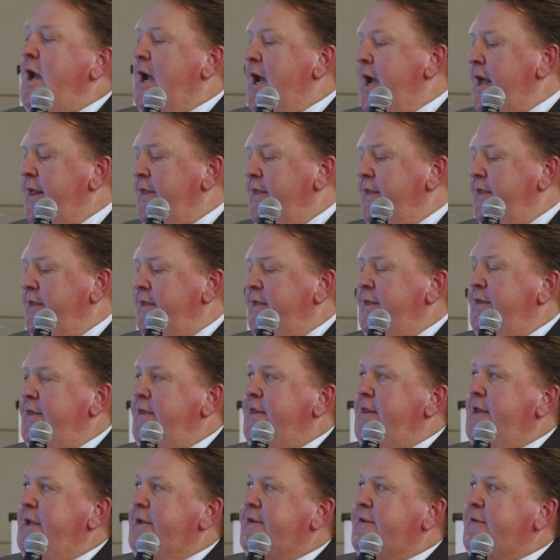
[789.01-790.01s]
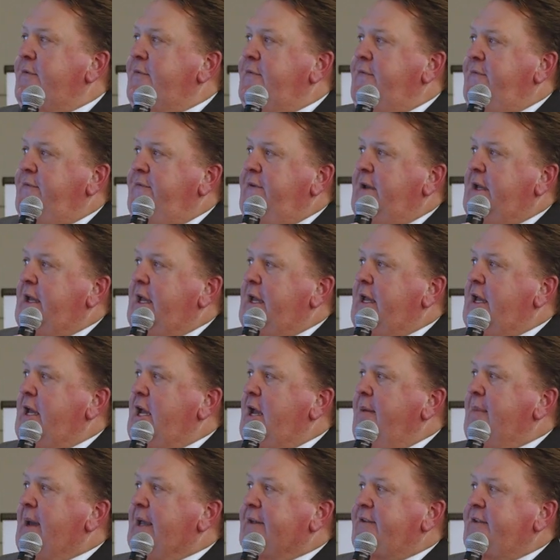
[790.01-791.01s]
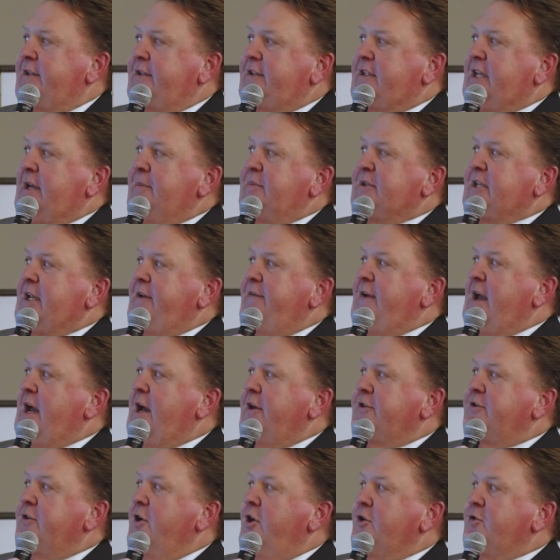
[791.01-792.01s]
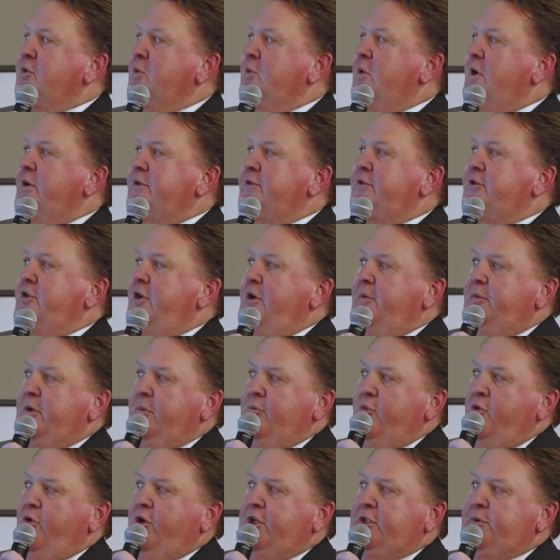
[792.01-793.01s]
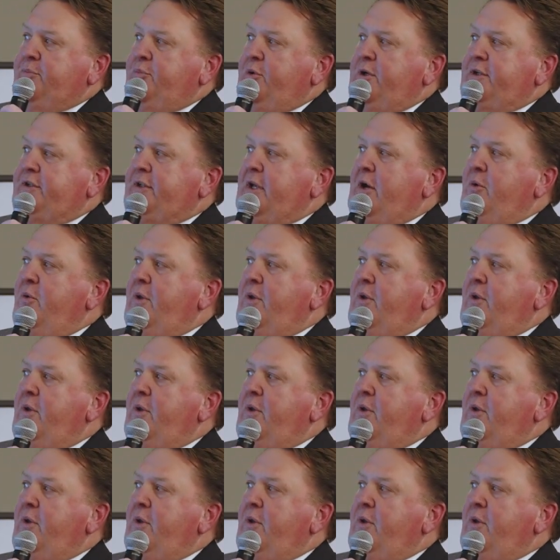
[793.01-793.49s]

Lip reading: And this figure here, about 16% of households are what's termed a mortgage prisoner.